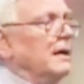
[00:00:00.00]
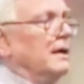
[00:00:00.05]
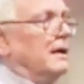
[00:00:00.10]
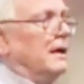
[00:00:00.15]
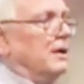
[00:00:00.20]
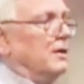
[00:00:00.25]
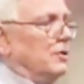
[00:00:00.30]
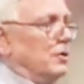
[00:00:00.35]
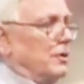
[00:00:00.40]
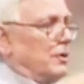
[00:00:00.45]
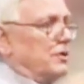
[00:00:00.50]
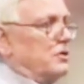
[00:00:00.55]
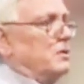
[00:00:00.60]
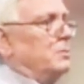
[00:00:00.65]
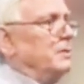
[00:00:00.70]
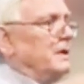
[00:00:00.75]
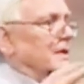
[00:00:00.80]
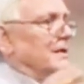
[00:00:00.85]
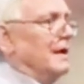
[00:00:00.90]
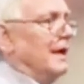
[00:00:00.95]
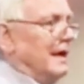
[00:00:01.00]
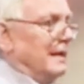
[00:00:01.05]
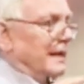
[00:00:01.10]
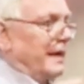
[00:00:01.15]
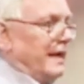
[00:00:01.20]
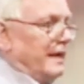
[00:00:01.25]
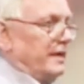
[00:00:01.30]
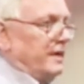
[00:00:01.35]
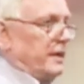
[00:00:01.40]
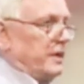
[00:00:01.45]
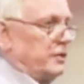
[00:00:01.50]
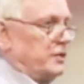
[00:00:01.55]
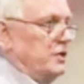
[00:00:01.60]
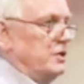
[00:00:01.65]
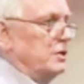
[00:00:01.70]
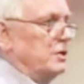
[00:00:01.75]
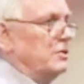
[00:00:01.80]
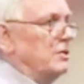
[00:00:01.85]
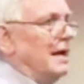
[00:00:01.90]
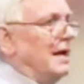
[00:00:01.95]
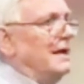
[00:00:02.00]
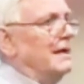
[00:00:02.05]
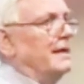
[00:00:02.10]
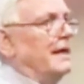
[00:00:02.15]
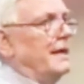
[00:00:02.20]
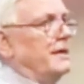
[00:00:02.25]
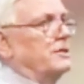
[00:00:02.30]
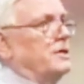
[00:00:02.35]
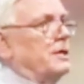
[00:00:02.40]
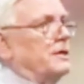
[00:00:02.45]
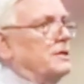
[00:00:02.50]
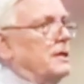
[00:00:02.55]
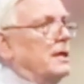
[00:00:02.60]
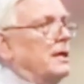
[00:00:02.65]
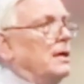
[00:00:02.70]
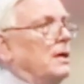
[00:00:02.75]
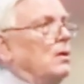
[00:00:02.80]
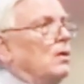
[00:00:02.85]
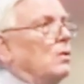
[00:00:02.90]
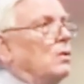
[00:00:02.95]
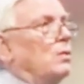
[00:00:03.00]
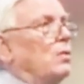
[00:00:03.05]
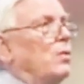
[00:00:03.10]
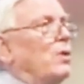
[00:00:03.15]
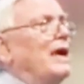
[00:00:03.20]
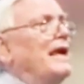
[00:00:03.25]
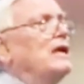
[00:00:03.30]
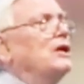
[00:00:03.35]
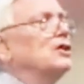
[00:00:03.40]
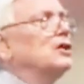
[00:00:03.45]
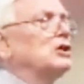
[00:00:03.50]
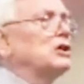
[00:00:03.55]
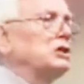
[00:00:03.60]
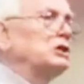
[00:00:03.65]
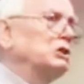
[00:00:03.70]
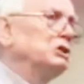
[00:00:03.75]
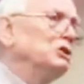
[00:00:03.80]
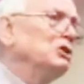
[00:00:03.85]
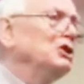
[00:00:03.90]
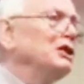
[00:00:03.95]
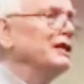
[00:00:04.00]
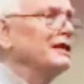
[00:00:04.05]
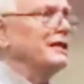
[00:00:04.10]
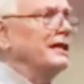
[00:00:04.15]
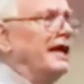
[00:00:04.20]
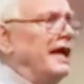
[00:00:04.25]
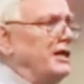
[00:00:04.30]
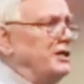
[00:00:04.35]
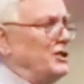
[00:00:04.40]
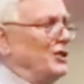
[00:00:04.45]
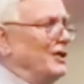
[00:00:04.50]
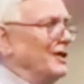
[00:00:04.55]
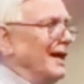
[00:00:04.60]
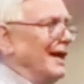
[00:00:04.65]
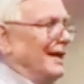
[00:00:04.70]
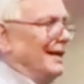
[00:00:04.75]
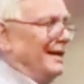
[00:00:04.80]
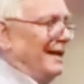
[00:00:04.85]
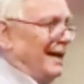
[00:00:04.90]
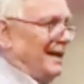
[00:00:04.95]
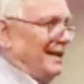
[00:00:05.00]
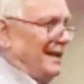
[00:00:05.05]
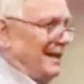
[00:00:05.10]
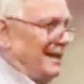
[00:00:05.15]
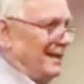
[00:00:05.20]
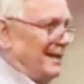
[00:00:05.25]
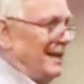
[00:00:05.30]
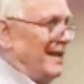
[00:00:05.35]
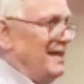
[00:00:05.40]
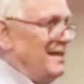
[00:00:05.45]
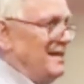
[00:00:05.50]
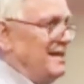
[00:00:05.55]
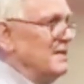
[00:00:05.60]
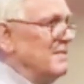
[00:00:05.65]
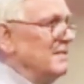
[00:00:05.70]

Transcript: in order to be dialectics. So dialectics, we could look at nature dialectically,